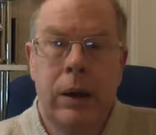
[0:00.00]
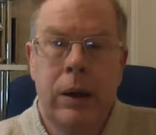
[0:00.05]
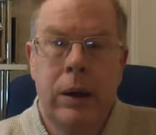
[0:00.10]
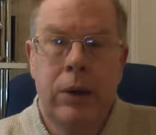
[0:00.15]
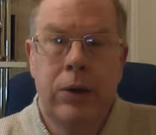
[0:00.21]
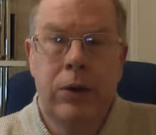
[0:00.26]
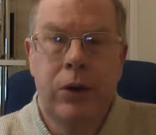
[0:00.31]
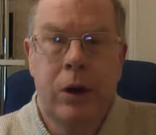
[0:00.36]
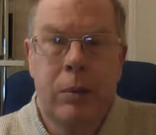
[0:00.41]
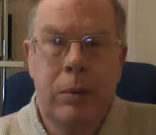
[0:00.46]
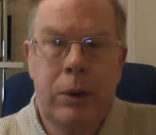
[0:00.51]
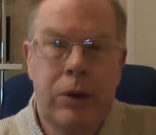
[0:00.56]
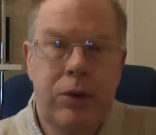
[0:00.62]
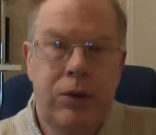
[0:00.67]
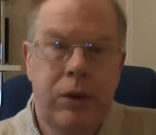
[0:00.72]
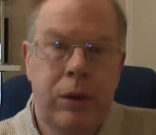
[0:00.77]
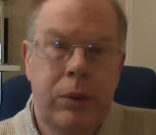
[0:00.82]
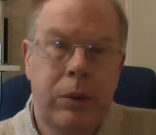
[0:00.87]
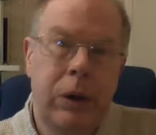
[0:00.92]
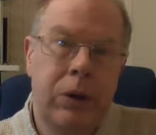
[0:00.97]
It's now been
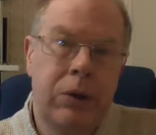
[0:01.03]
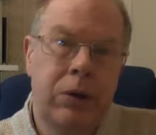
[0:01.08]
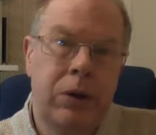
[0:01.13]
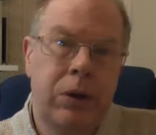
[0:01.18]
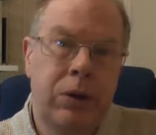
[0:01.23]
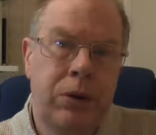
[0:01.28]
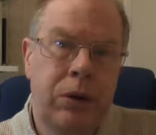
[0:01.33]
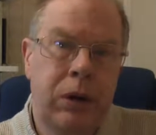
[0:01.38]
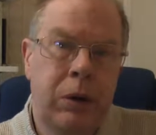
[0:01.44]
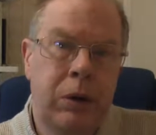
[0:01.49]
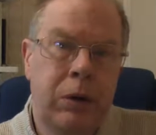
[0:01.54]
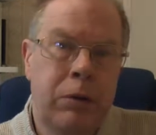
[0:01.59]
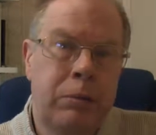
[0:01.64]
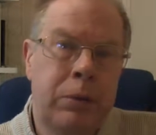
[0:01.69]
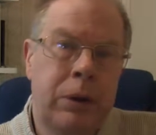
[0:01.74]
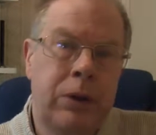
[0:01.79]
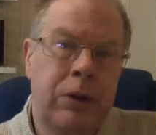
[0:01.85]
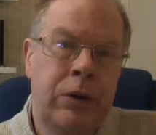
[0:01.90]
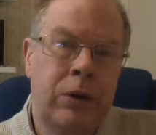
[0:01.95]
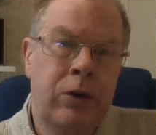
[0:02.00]
2 weeks since the US
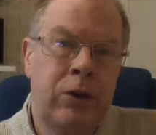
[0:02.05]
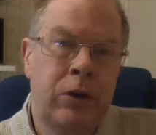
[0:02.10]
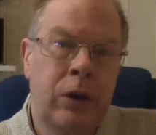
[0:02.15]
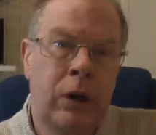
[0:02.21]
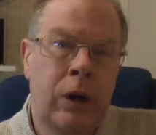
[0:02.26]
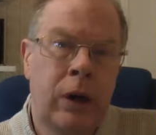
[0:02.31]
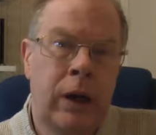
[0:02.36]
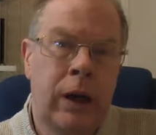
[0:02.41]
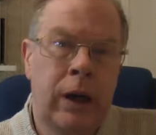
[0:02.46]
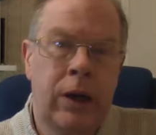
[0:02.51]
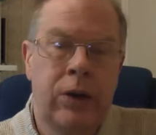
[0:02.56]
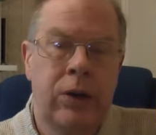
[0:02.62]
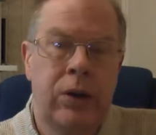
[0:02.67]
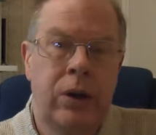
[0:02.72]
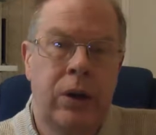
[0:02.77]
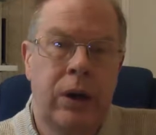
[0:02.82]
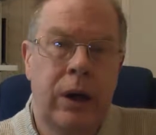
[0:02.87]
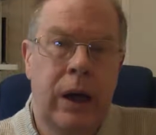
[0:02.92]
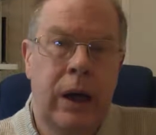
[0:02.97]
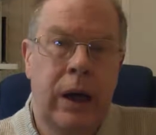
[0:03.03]
presidential
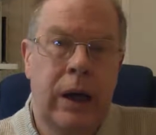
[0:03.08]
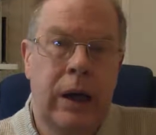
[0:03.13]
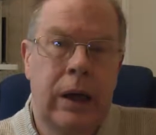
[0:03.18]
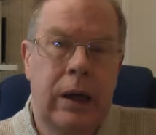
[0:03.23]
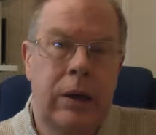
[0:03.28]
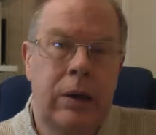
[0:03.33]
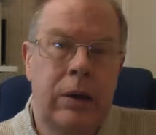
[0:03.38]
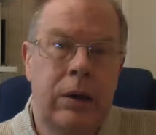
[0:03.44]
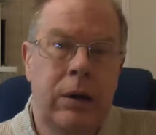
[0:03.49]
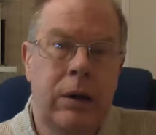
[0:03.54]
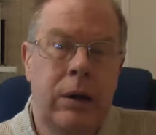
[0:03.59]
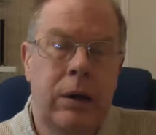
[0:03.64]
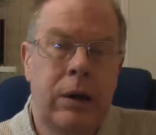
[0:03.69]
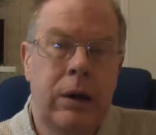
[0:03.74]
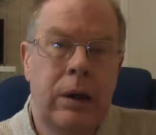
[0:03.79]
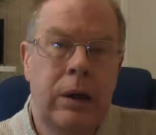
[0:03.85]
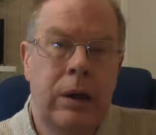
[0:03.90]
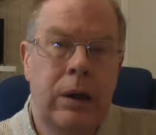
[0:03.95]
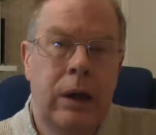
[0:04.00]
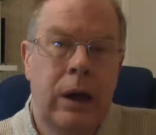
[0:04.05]
election and
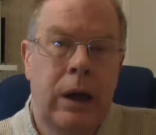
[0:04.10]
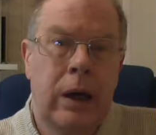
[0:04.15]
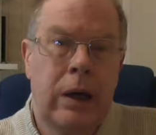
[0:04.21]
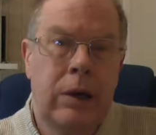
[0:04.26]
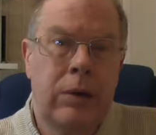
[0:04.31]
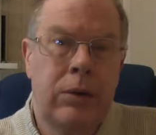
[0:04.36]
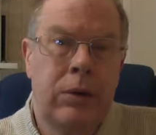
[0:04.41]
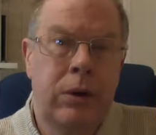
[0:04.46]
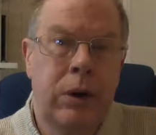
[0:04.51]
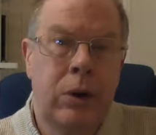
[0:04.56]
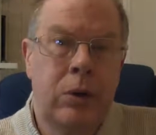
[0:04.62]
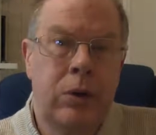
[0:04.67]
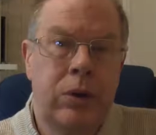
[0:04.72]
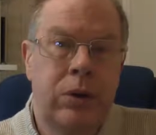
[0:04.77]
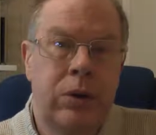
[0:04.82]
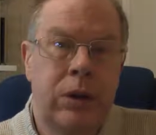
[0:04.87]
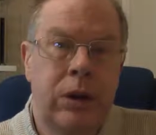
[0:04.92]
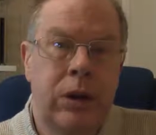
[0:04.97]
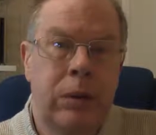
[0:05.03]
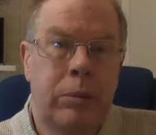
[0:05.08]
I
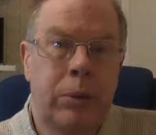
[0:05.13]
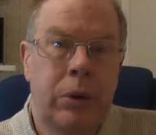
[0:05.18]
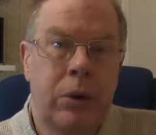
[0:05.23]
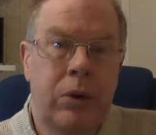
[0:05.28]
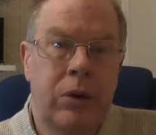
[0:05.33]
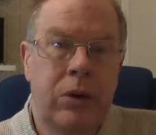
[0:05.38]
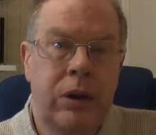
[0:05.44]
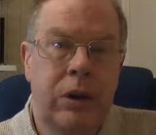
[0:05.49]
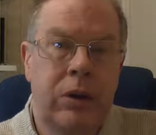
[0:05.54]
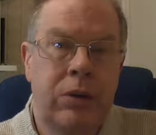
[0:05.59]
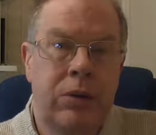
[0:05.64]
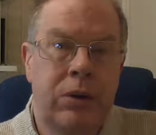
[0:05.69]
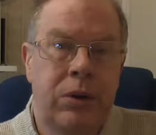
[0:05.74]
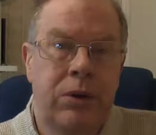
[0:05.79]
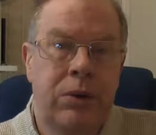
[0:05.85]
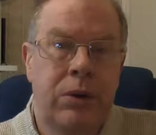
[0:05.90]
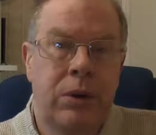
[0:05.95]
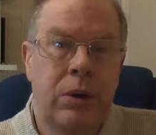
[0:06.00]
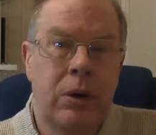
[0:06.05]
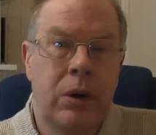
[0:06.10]
noticed that the protests are
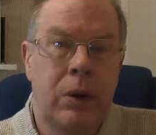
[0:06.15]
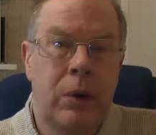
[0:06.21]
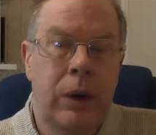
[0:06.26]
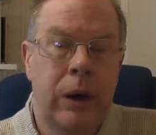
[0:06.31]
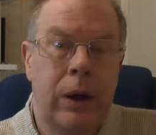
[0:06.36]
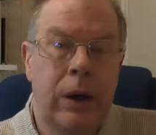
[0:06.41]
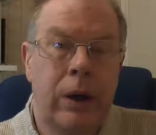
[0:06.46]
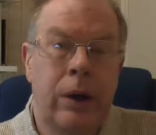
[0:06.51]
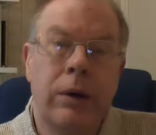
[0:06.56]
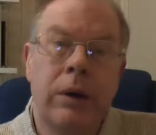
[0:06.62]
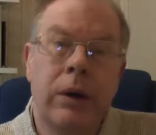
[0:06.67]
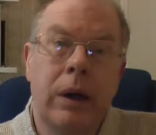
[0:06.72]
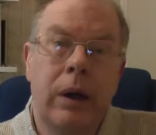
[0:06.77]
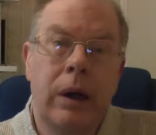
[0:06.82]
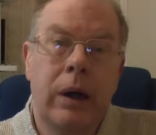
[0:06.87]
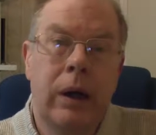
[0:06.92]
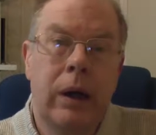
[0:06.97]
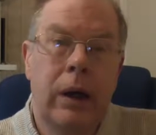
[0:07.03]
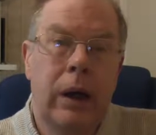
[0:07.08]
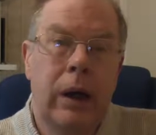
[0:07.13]
still going on.
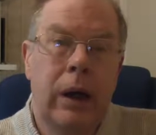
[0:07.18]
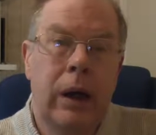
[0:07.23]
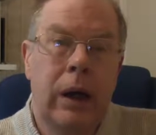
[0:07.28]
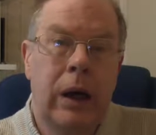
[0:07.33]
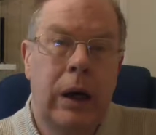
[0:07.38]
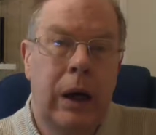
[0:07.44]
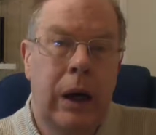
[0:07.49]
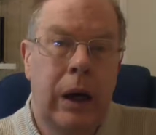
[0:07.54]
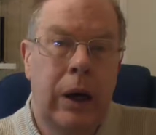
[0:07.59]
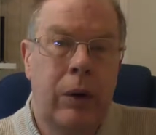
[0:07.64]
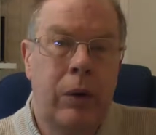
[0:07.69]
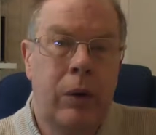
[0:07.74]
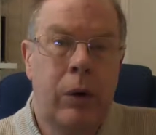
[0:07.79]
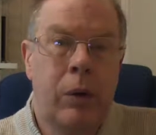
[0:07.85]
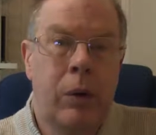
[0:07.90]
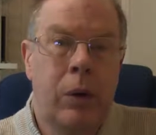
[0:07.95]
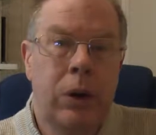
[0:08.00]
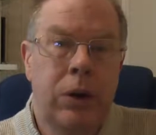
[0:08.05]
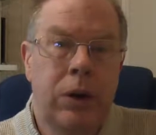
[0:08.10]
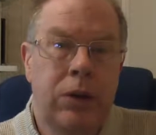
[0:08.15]
I don't know
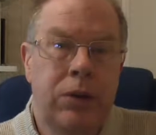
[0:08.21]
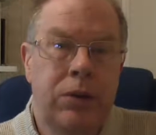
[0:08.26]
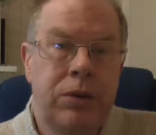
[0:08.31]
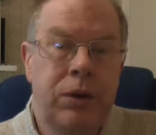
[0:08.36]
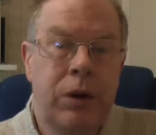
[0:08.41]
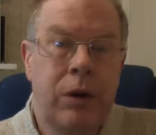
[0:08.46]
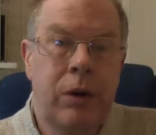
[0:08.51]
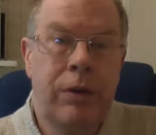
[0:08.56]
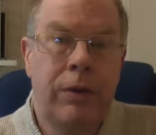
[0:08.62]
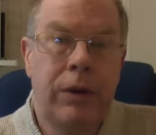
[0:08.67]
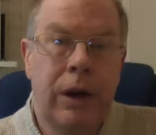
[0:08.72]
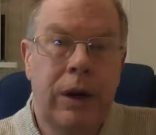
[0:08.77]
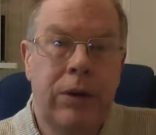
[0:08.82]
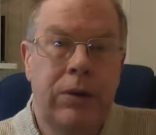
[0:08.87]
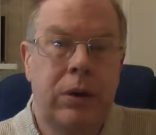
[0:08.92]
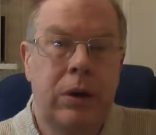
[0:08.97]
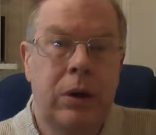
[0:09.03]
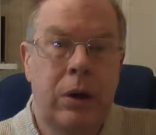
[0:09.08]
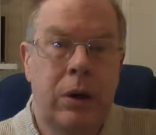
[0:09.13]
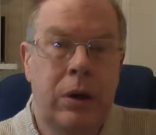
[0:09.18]
what these
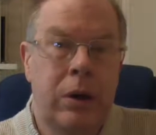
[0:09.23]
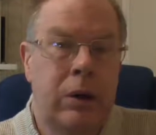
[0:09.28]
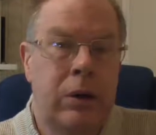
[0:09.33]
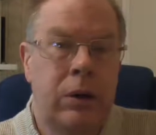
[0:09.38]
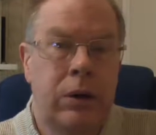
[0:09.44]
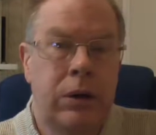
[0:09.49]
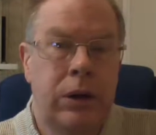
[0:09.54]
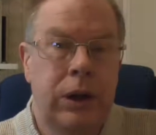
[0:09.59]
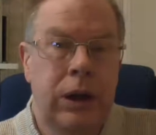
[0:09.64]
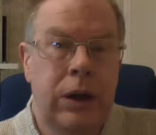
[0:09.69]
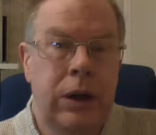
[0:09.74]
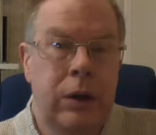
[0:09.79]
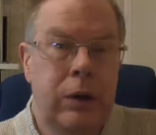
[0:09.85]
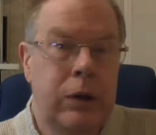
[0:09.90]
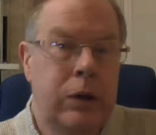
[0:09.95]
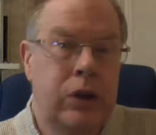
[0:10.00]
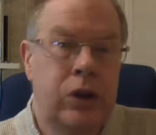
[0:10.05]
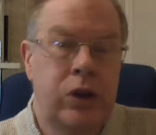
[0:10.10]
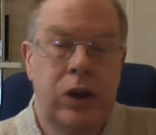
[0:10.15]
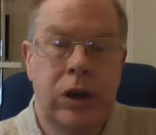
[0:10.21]
snowflakes are going to think they
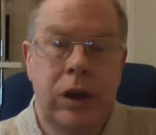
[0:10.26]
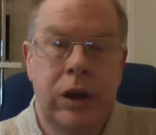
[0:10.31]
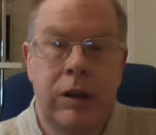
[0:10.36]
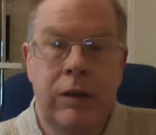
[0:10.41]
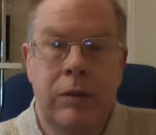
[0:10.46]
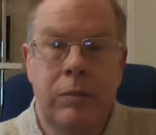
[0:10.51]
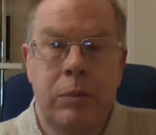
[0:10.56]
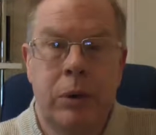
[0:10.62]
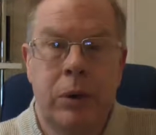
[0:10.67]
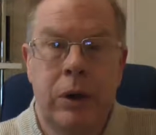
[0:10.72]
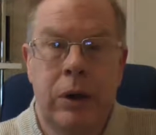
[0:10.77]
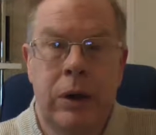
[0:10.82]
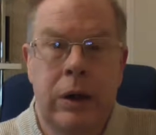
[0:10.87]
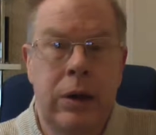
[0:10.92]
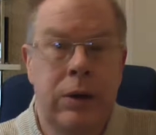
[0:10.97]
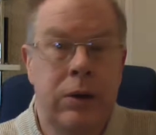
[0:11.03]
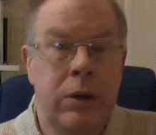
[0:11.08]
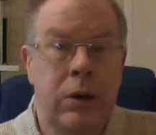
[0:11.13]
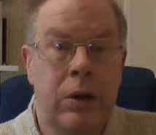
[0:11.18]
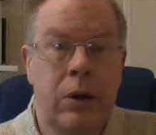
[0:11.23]
achieve, but it
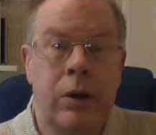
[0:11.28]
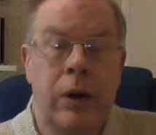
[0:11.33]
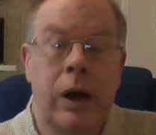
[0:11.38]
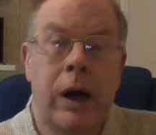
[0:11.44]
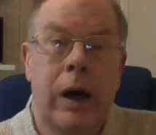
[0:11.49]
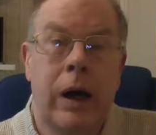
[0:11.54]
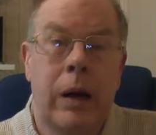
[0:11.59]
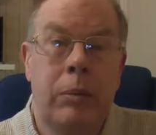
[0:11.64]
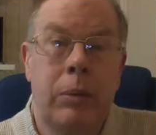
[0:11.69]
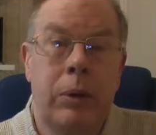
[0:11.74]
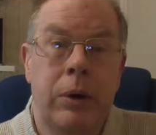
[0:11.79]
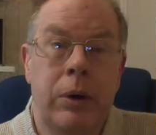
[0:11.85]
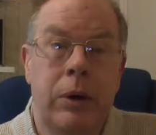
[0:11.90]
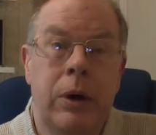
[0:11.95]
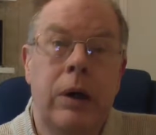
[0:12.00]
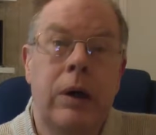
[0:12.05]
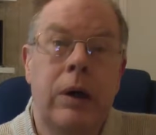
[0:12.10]
isn't going to happen.